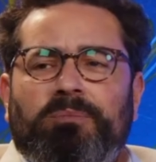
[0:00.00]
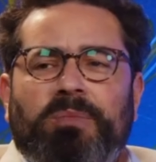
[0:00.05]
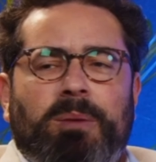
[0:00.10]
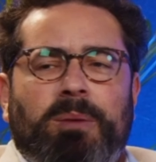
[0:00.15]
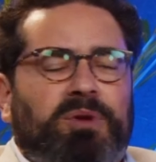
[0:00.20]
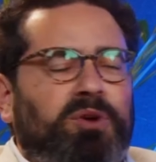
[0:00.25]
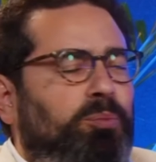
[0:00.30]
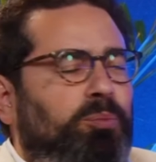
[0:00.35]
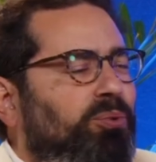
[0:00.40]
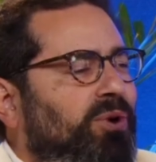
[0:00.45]

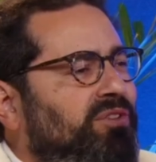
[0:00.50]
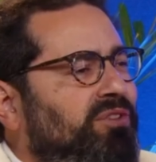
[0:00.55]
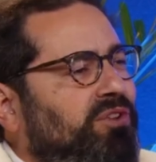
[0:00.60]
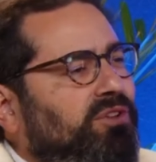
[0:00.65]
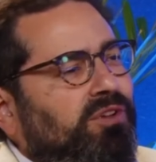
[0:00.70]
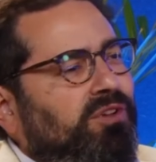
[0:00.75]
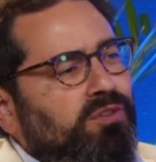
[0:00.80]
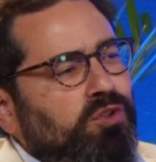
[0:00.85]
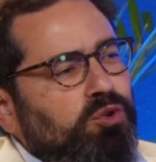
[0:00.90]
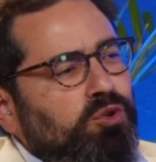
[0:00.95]
Maybe you're
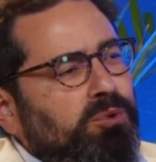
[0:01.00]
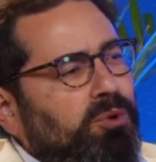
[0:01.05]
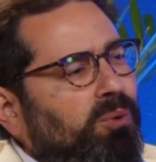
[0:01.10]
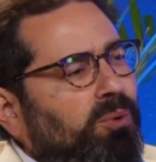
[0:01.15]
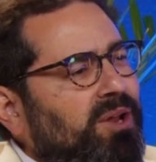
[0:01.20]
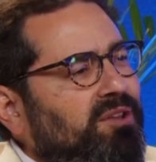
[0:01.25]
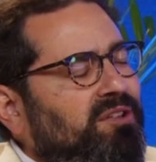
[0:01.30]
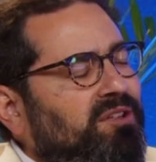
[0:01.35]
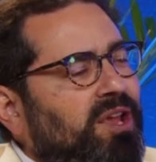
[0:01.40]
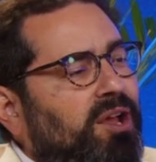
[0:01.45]
president of the Human
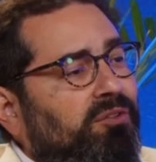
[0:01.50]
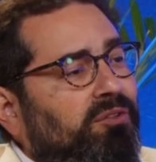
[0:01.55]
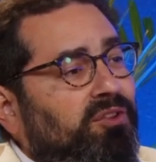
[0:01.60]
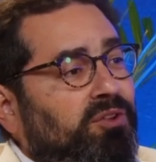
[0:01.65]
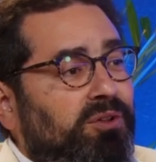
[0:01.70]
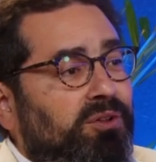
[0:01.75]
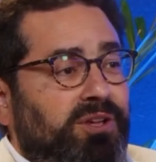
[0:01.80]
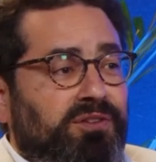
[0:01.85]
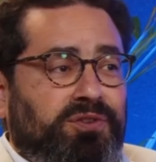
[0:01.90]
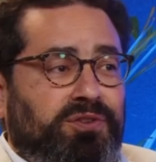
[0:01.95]
Rights
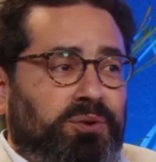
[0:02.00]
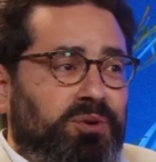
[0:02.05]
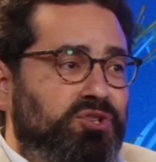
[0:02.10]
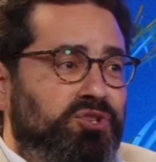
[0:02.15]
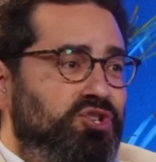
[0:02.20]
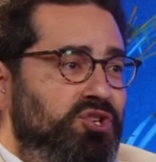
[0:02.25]
Council. If you're in